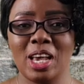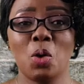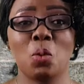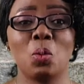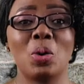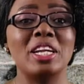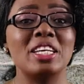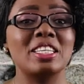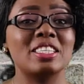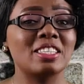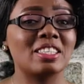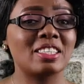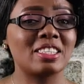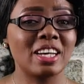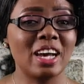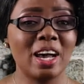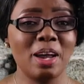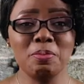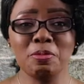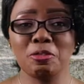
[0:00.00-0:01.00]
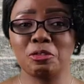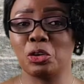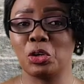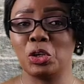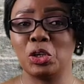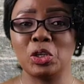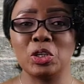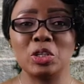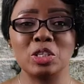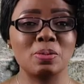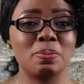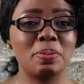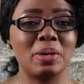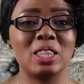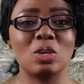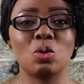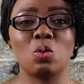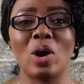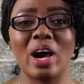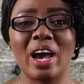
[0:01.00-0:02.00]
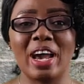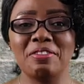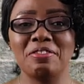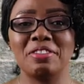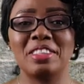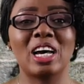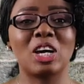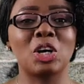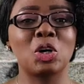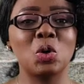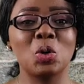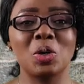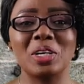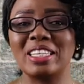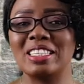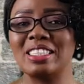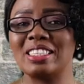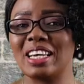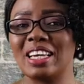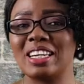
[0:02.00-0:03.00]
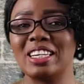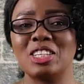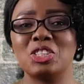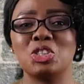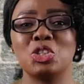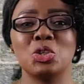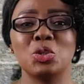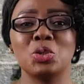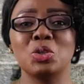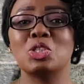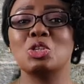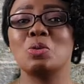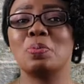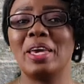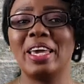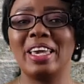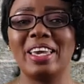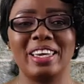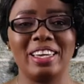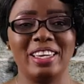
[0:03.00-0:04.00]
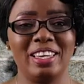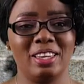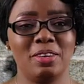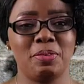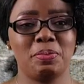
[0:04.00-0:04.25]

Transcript: when it is time for you to be the wife that God intended you to be.